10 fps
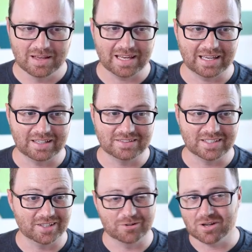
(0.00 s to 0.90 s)
and
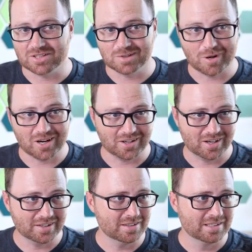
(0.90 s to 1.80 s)
they're all spot
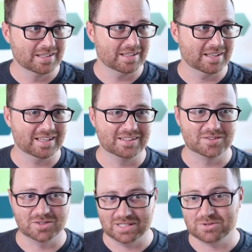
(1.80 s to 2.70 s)
on.
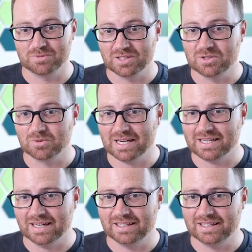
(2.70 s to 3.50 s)
And so that's really great.